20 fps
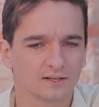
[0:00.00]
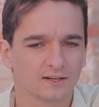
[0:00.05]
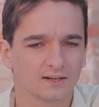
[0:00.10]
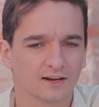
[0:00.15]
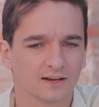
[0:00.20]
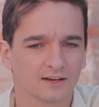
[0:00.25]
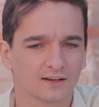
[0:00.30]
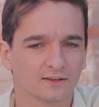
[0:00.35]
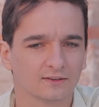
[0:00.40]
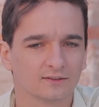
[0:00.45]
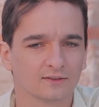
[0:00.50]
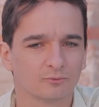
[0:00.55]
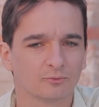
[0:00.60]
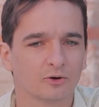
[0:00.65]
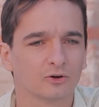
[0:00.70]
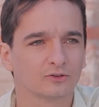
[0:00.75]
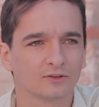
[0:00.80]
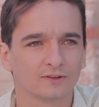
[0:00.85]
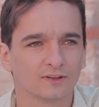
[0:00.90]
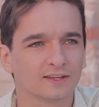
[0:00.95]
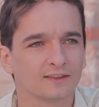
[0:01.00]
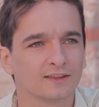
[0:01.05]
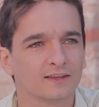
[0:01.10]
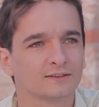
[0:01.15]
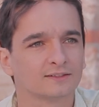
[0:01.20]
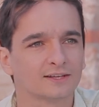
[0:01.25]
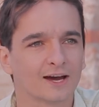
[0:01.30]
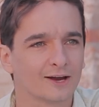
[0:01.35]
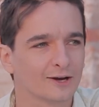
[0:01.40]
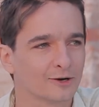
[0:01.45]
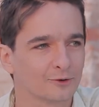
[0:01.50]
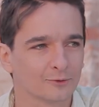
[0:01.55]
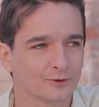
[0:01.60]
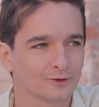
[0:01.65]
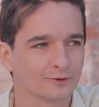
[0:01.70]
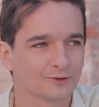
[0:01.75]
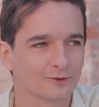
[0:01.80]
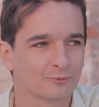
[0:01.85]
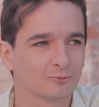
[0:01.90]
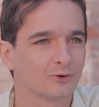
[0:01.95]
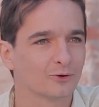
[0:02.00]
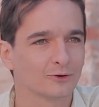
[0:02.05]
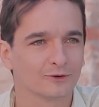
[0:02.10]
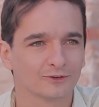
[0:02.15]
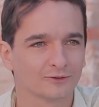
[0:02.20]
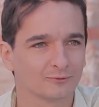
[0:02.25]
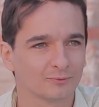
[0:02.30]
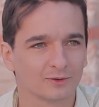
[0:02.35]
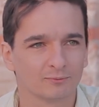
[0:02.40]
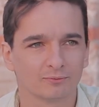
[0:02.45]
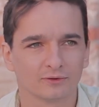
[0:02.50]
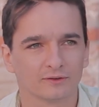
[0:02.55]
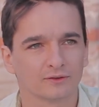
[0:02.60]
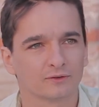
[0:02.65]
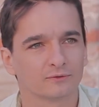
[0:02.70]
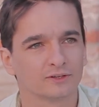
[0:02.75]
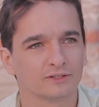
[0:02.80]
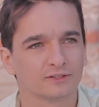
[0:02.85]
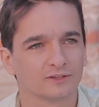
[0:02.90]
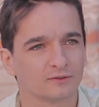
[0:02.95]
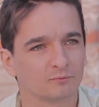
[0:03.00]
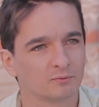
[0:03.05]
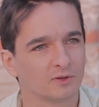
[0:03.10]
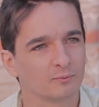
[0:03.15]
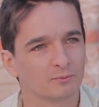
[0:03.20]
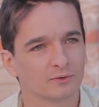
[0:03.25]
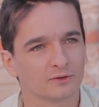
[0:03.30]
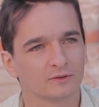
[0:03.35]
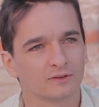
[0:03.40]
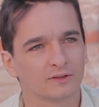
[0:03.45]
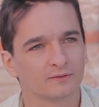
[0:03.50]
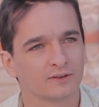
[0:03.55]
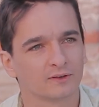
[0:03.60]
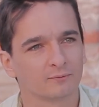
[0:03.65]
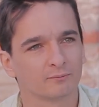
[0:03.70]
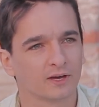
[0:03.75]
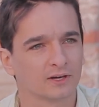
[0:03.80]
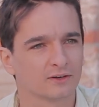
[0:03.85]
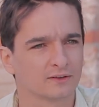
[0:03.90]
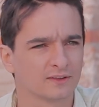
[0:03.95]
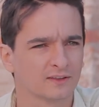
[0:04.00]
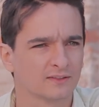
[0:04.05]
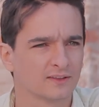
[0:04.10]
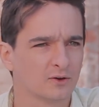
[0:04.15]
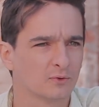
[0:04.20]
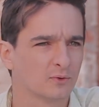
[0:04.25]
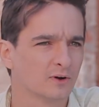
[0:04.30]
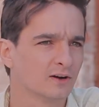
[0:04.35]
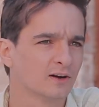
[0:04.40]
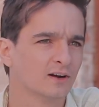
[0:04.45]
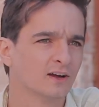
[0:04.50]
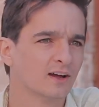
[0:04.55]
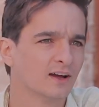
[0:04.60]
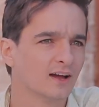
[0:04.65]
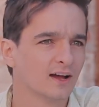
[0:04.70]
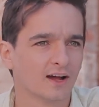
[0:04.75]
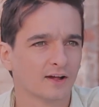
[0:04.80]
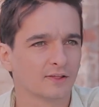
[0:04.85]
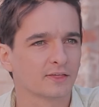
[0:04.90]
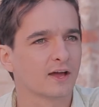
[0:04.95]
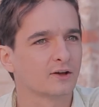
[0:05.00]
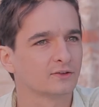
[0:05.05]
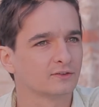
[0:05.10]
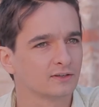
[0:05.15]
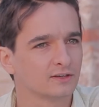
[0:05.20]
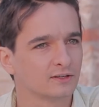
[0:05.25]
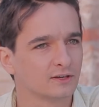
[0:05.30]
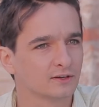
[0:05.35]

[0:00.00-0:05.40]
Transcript: it as uh, supposedly the entire world. The poorest people and the richest people are living better than they were a thousand